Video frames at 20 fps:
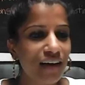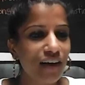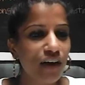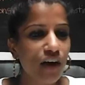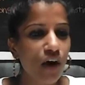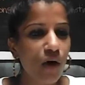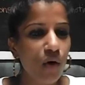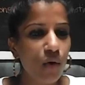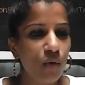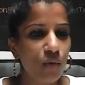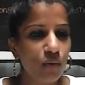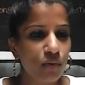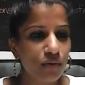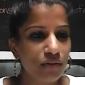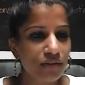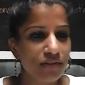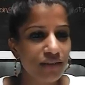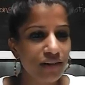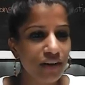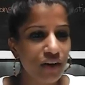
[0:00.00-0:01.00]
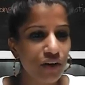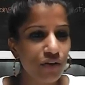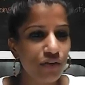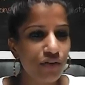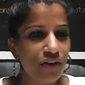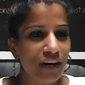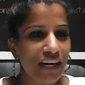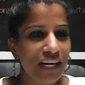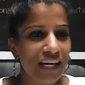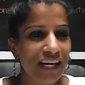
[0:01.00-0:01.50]
gold,
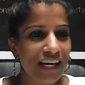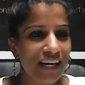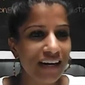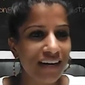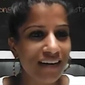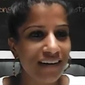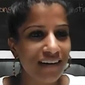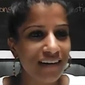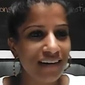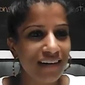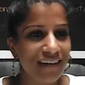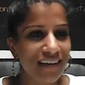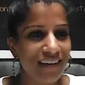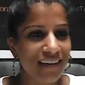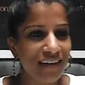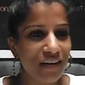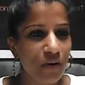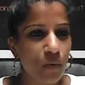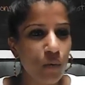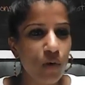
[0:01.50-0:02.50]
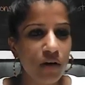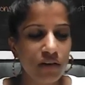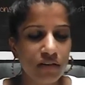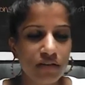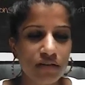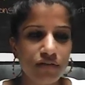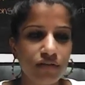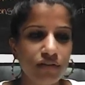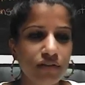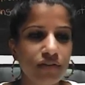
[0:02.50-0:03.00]
green.
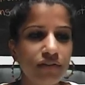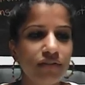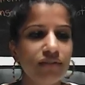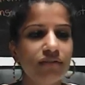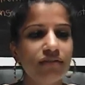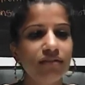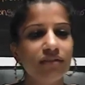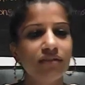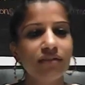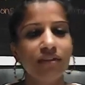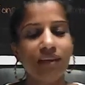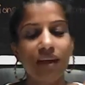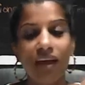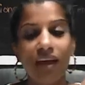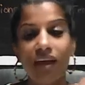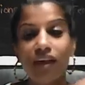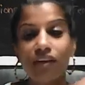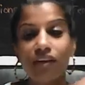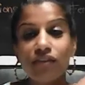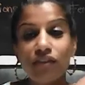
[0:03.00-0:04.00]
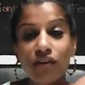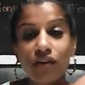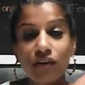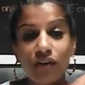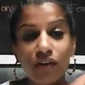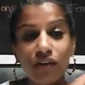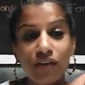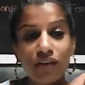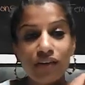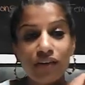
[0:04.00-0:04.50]
Wonderful.
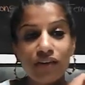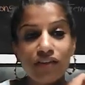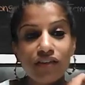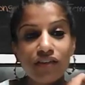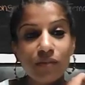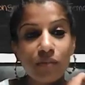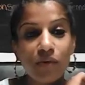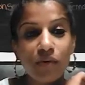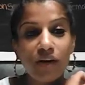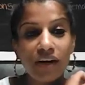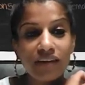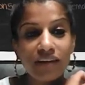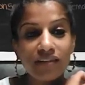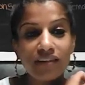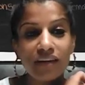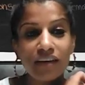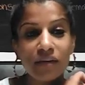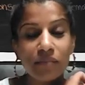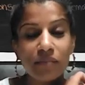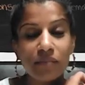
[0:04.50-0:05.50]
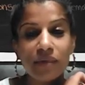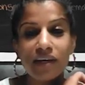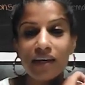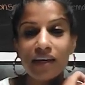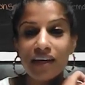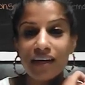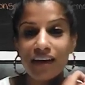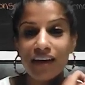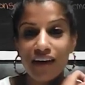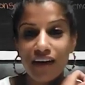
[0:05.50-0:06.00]
So surprise can
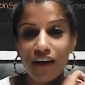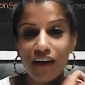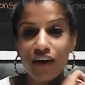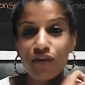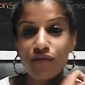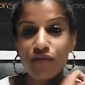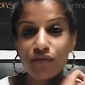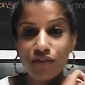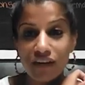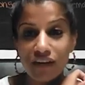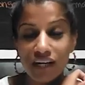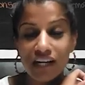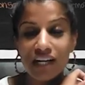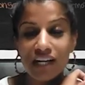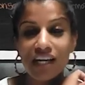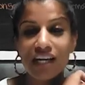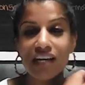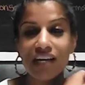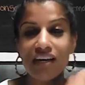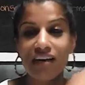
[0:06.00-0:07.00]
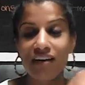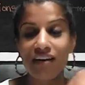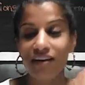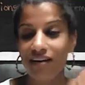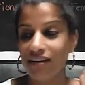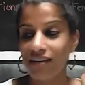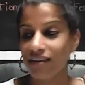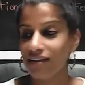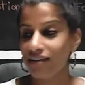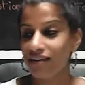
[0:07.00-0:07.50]
be a really
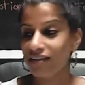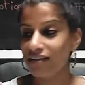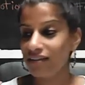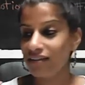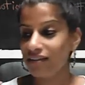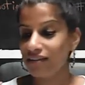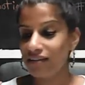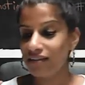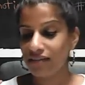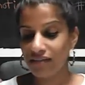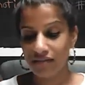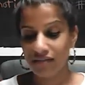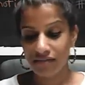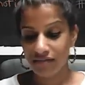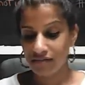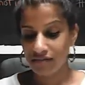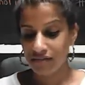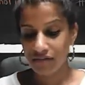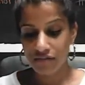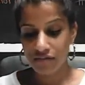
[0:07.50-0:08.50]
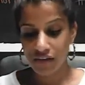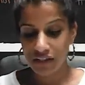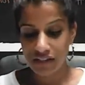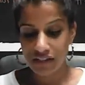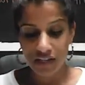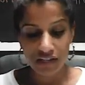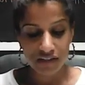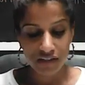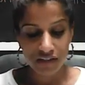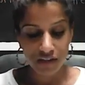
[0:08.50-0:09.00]

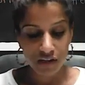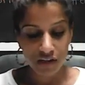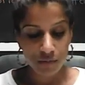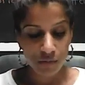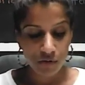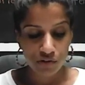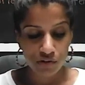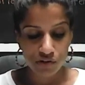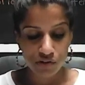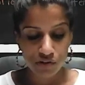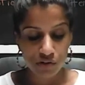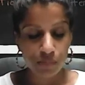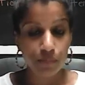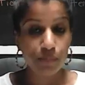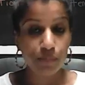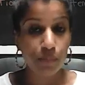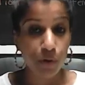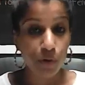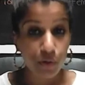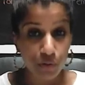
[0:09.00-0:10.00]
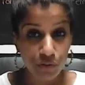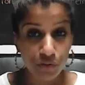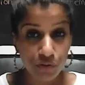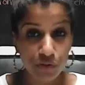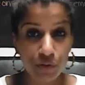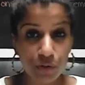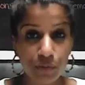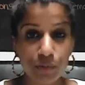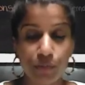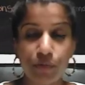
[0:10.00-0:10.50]
fantastic emotion, both
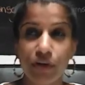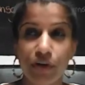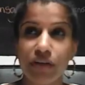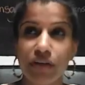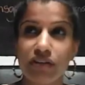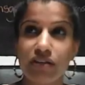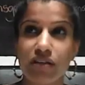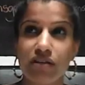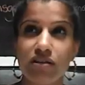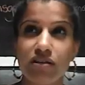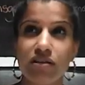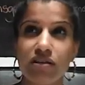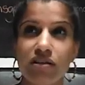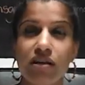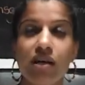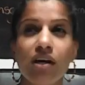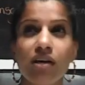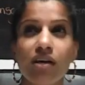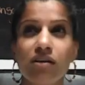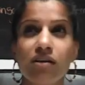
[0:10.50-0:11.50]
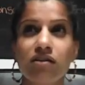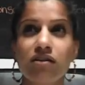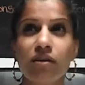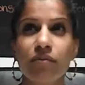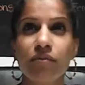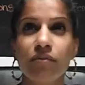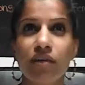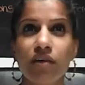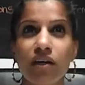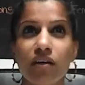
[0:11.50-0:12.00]
that brings us
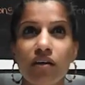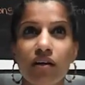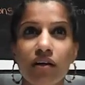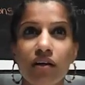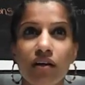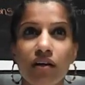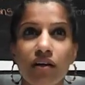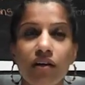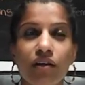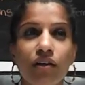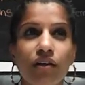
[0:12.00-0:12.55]
something that